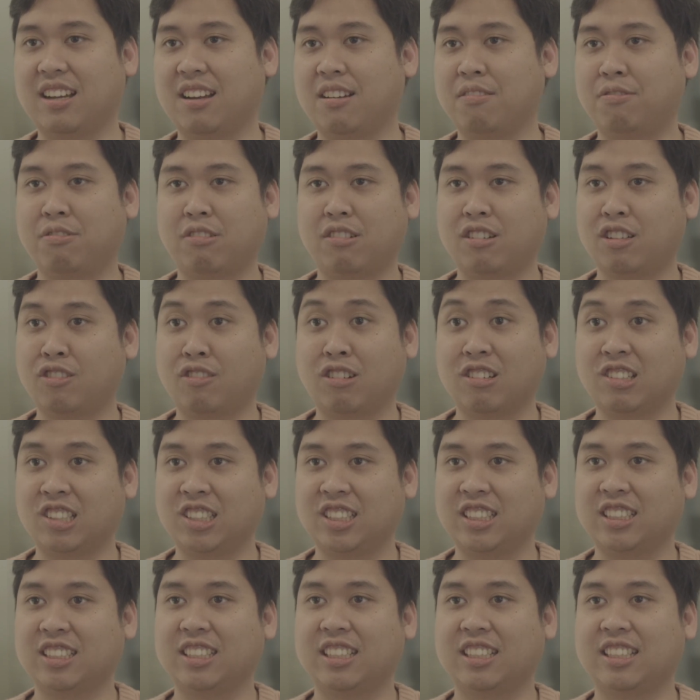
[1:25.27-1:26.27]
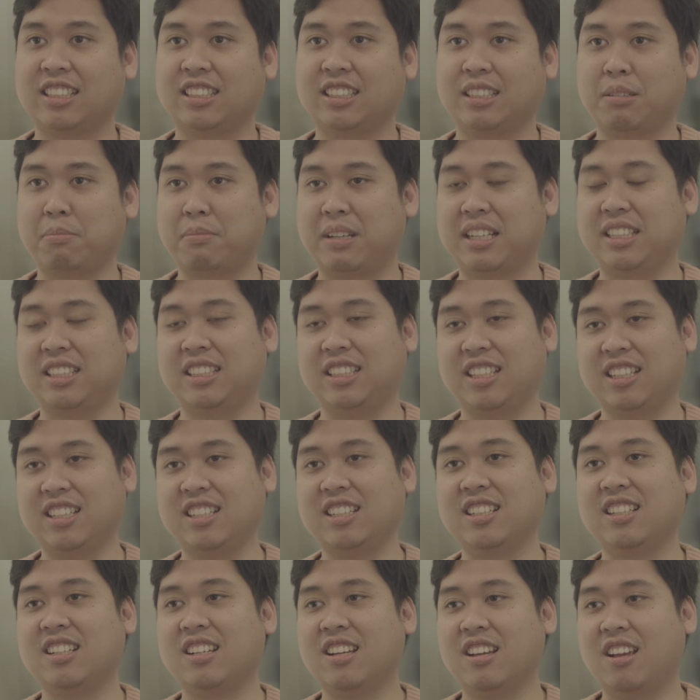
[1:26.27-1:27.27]
uh, four courses a semester,
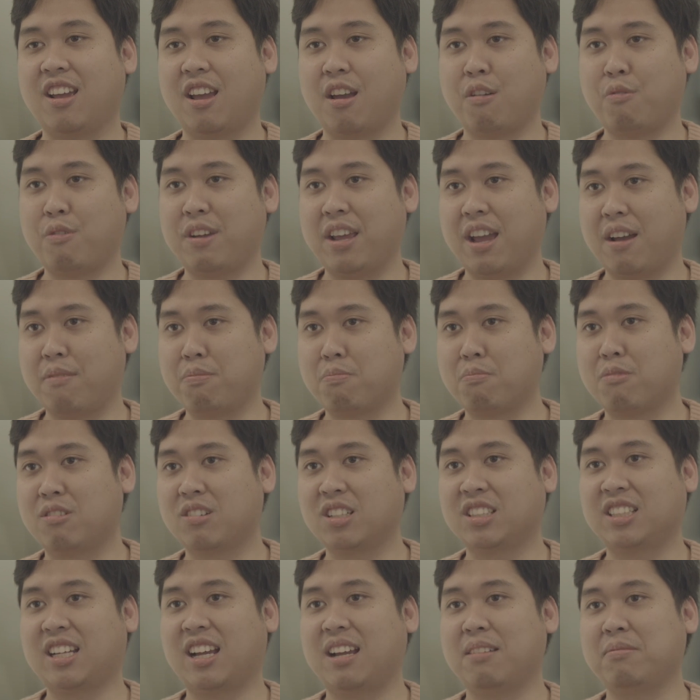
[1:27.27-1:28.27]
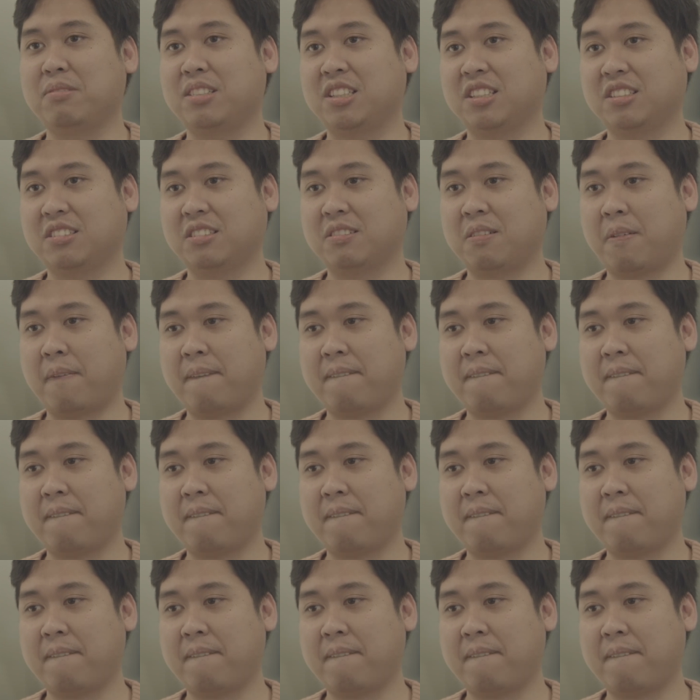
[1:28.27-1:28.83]
and we have more time to